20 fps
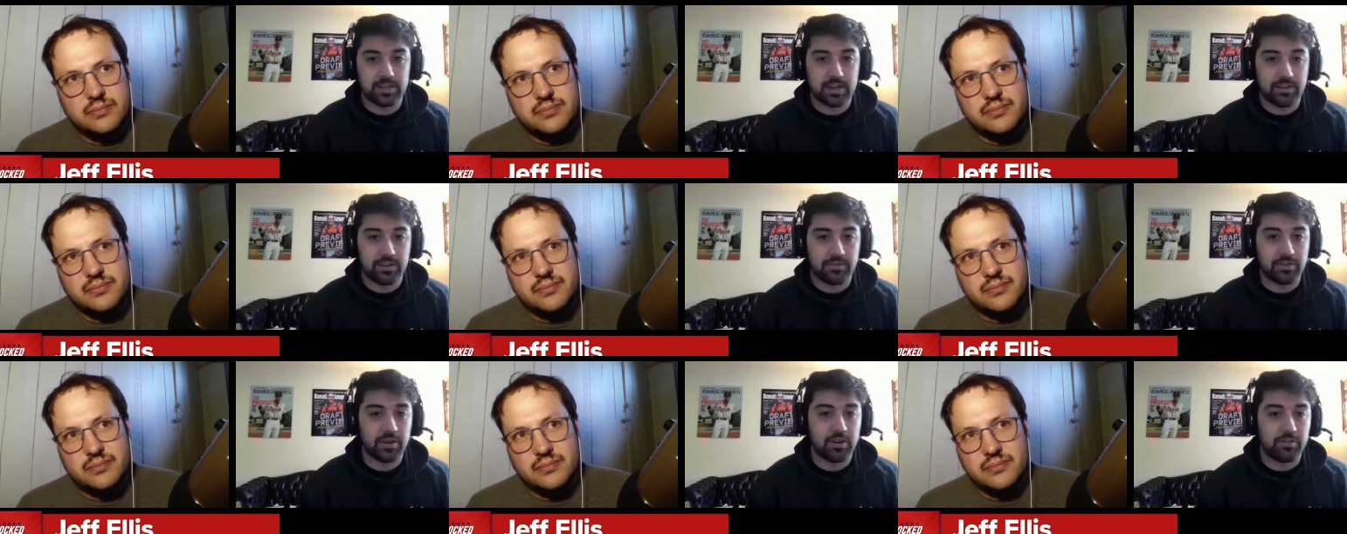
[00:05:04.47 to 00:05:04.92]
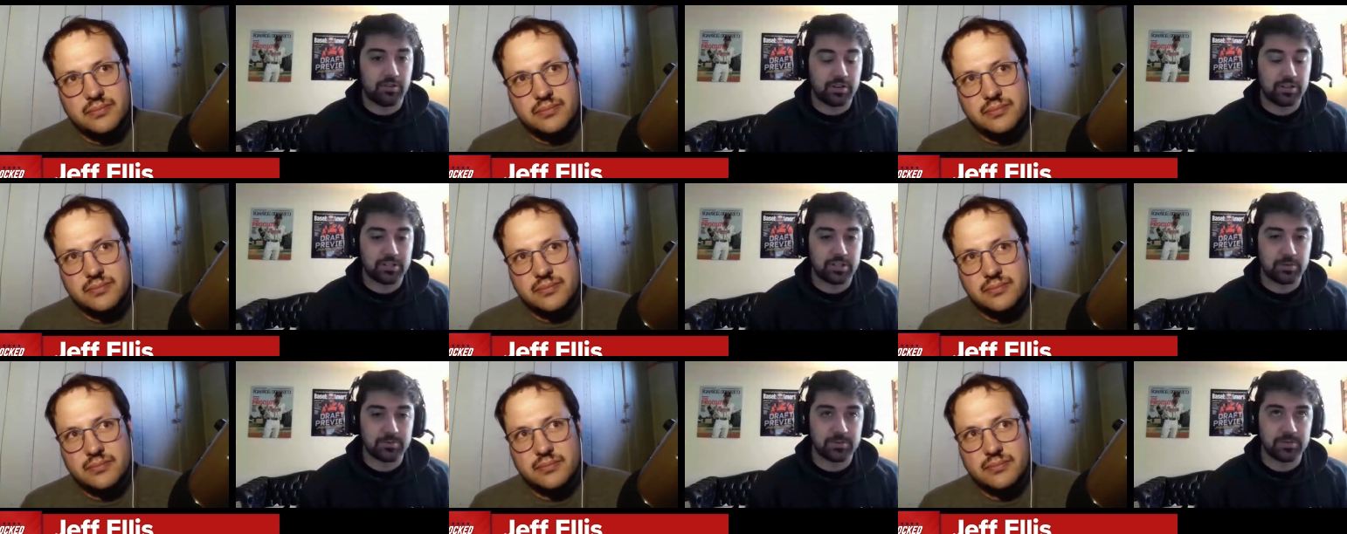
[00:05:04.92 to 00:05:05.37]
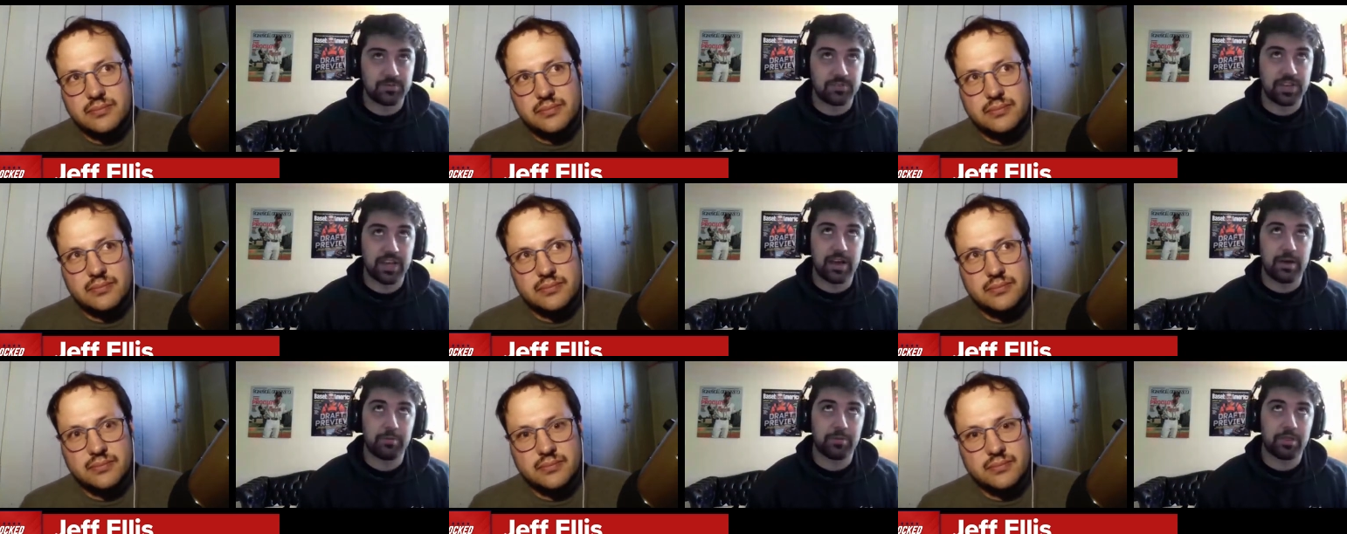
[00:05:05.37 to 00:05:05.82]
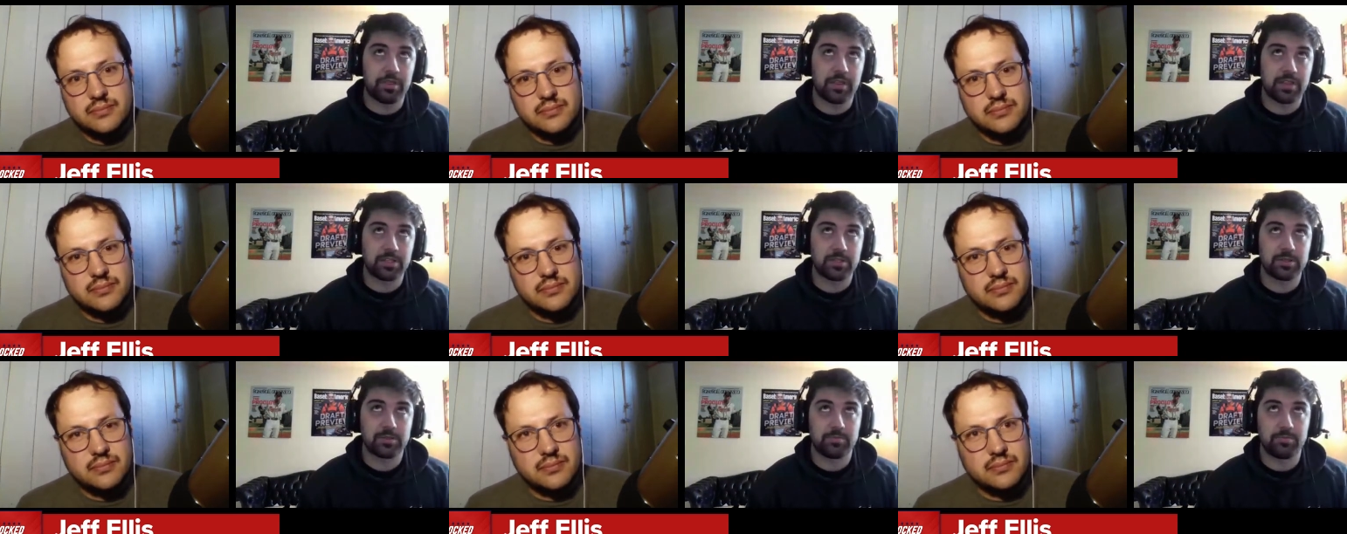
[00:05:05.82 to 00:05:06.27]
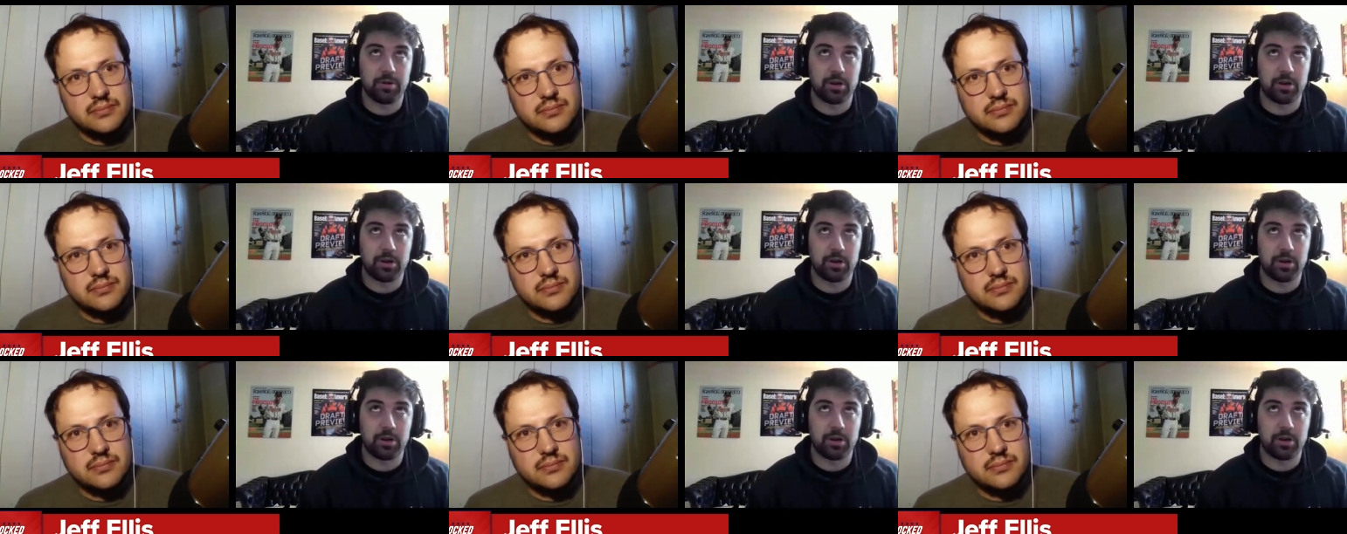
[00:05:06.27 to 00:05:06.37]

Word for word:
Speaker 1: that I've covered in terms of depth, and that's